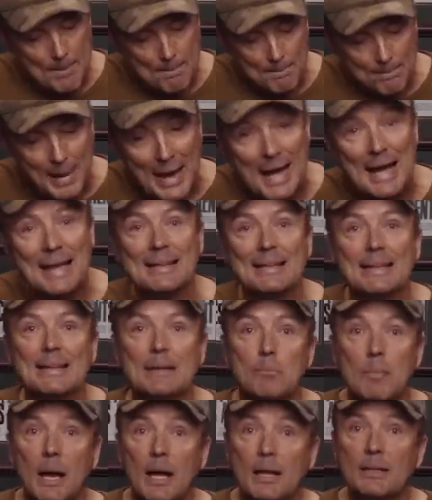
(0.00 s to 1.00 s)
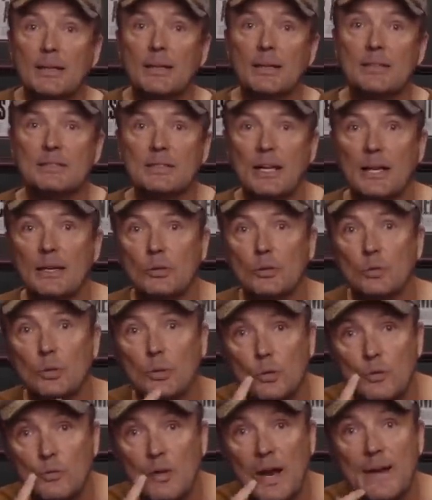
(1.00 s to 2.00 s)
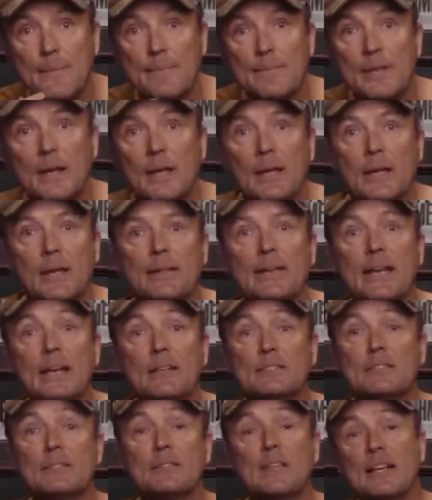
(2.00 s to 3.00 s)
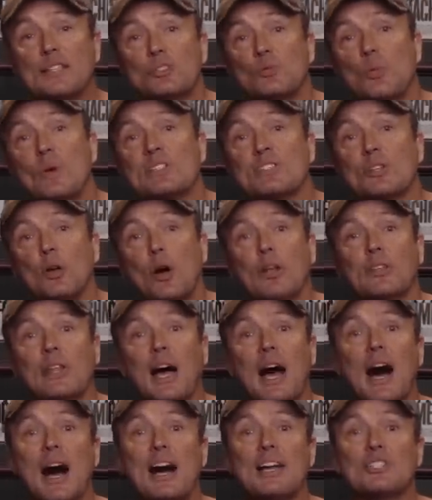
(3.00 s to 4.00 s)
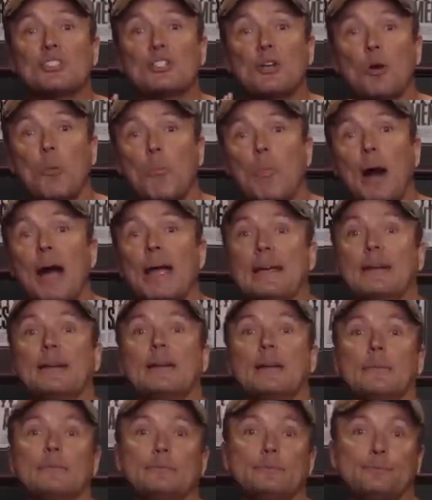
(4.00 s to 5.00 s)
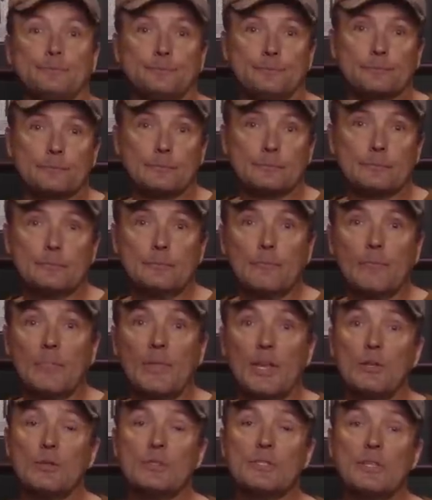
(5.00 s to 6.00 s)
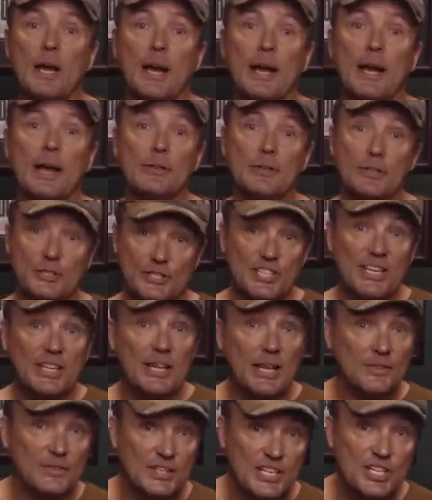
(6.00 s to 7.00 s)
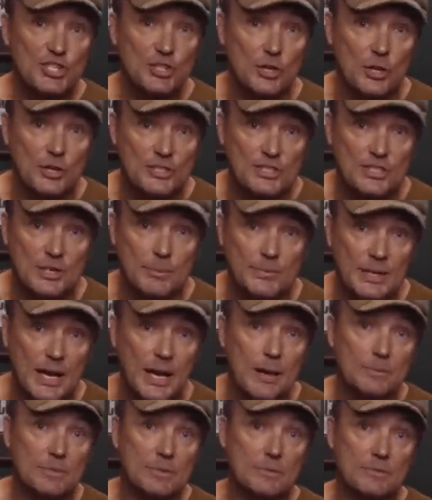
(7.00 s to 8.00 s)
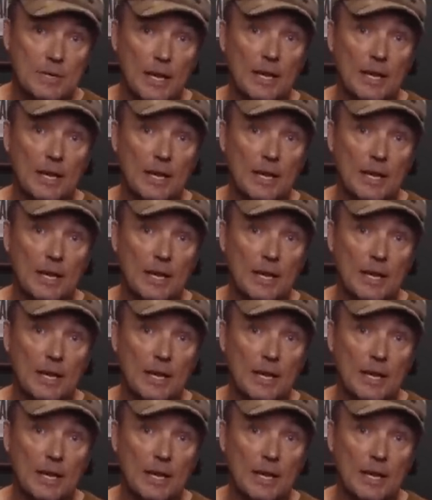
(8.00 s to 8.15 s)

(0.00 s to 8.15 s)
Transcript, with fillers: MOLLE. MOLLE, that's kind of cool, right? Next, next one's called Oscar Mike. You, uh, you see it on t-shirts sometimes.